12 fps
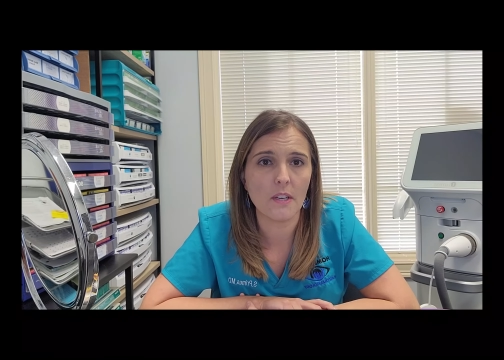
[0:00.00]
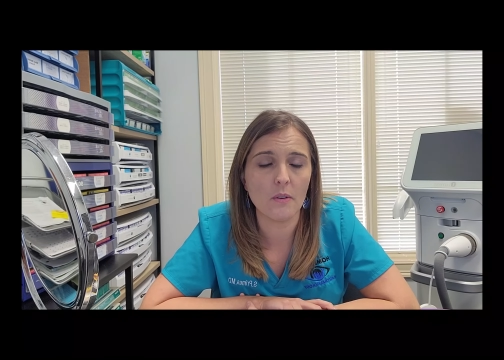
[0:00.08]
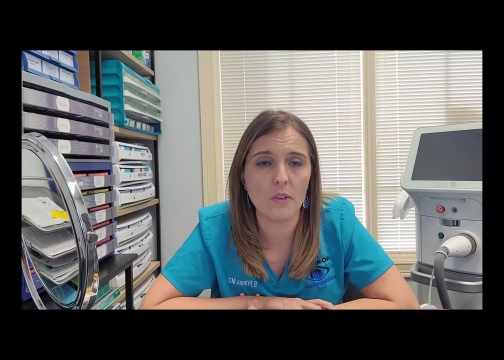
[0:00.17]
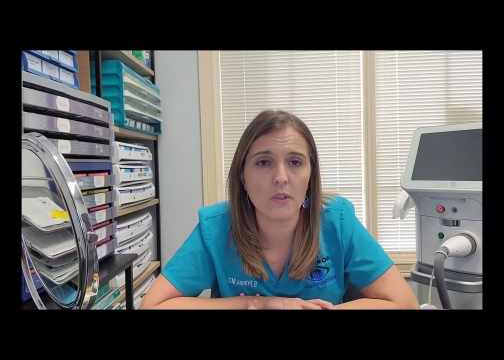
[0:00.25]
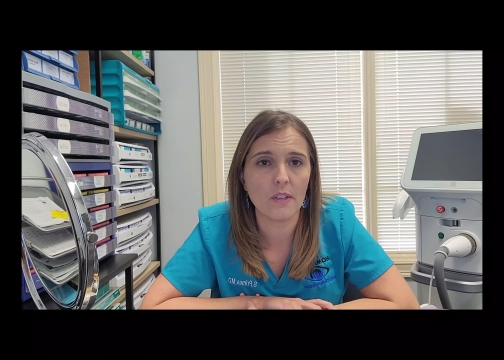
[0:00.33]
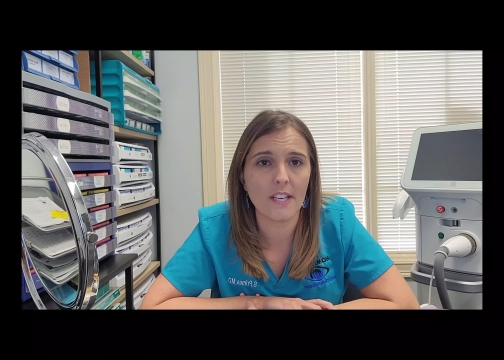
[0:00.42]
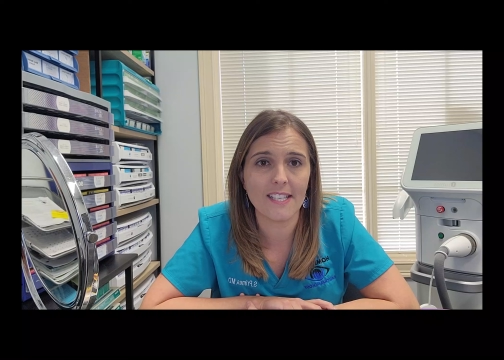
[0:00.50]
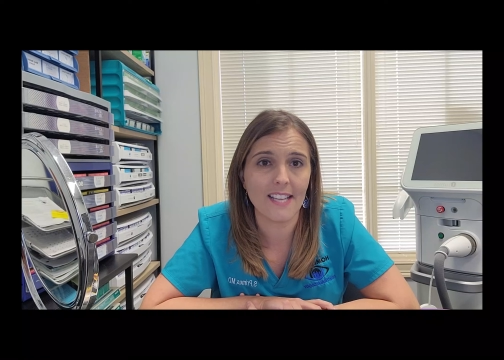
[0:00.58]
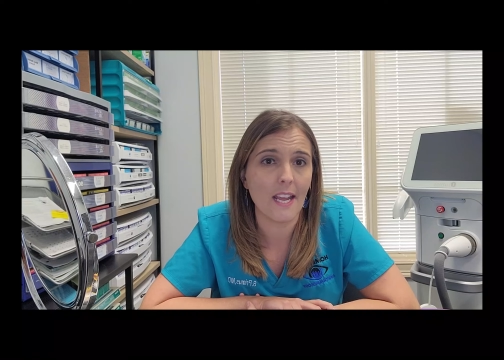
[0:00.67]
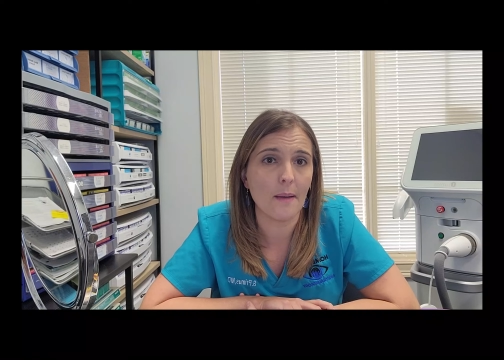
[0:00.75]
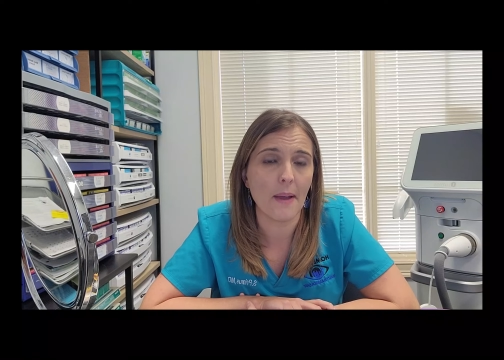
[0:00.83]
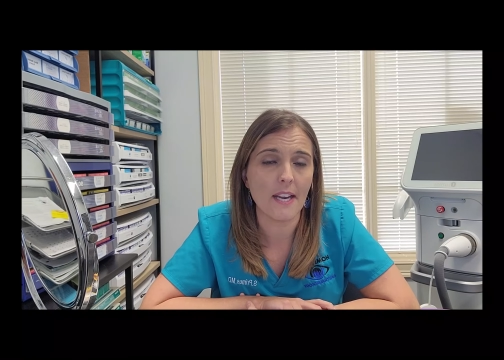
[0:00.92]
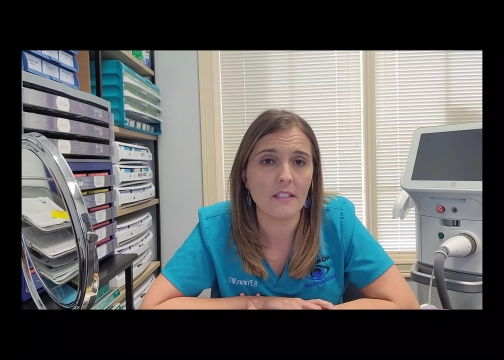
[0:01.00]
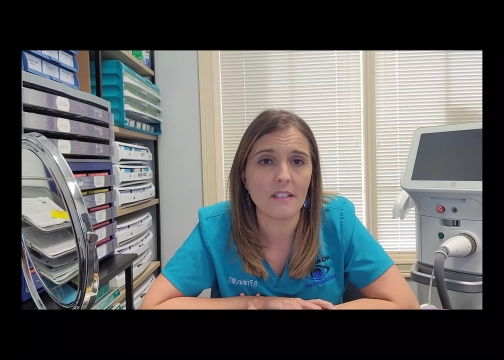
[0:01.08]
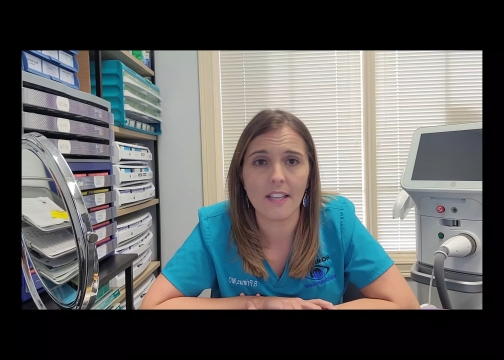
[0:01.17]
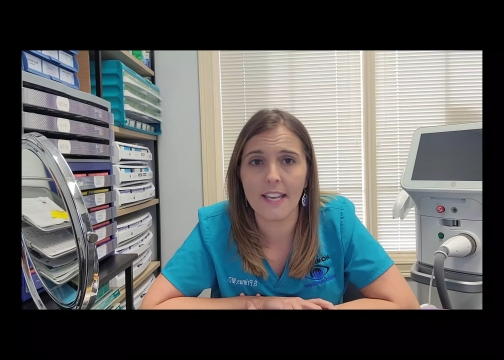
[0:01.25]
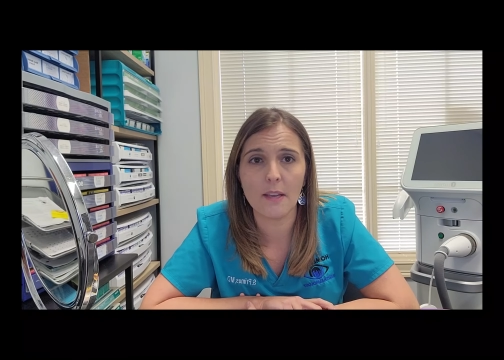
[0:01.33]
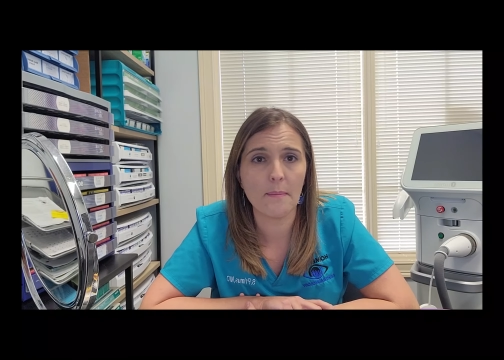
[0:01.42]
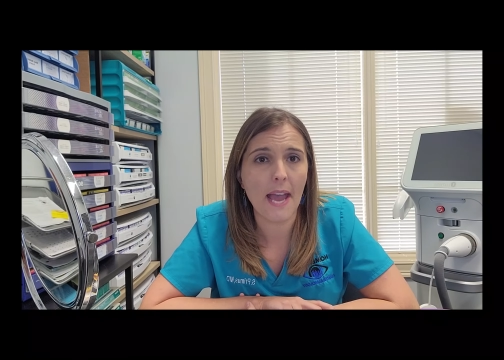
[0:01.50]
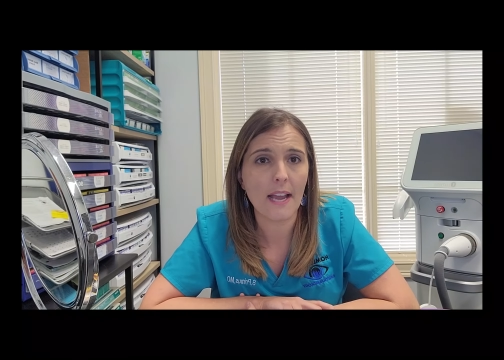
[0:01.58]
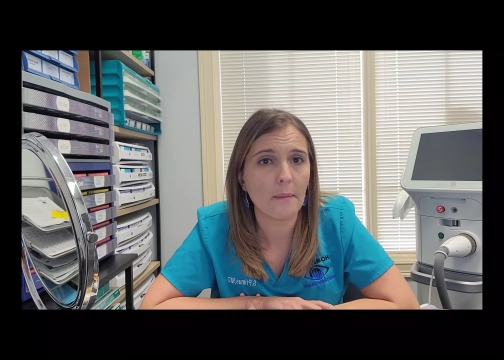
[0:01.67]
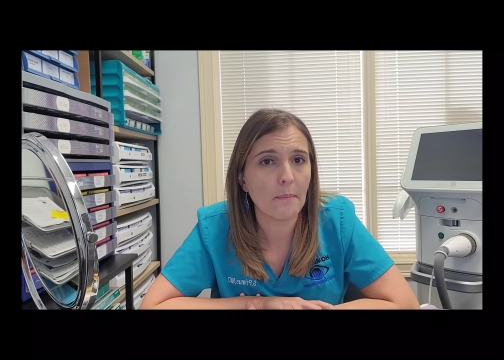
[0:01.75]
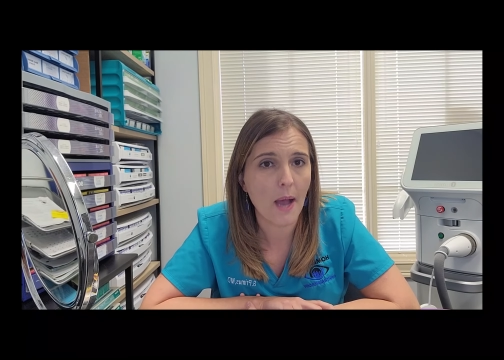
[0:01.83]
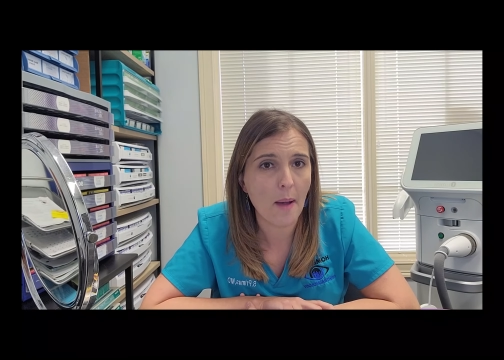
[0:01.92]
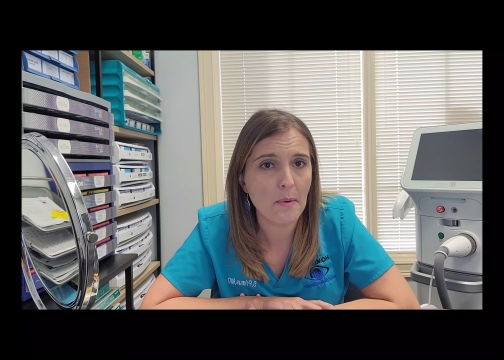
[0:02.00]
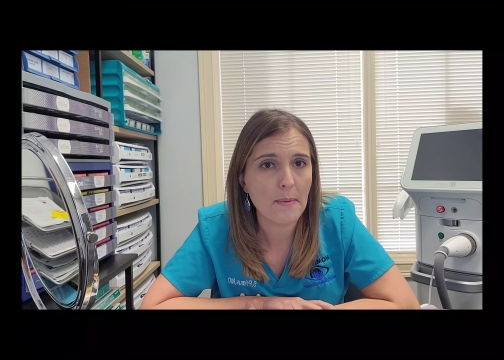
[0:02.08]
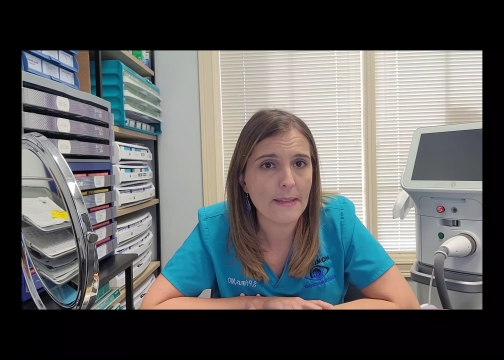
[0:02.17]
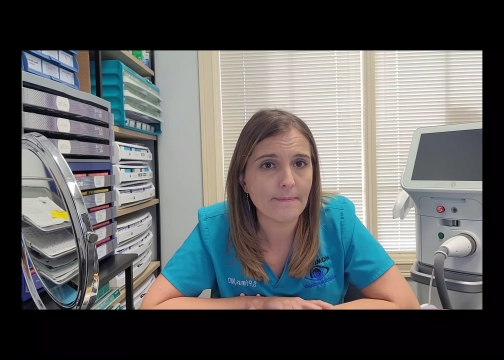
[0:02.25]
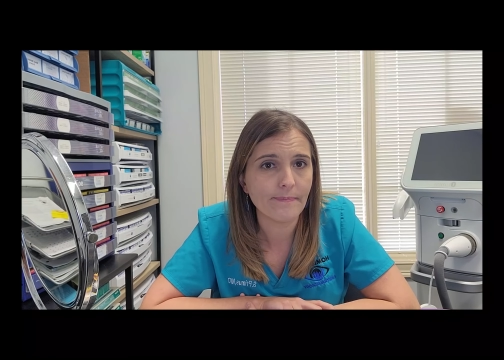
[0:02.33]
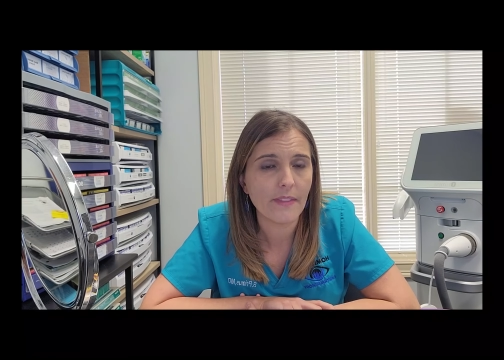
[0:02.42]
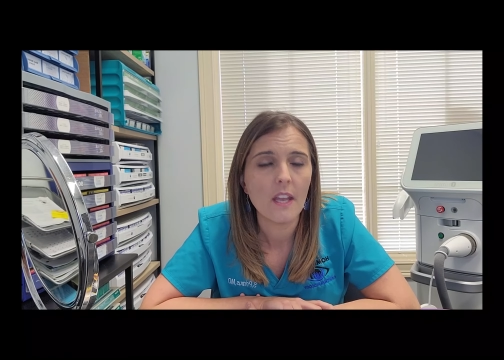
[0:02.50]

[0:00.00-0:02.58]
do your exam. I just lay you back and pop them in.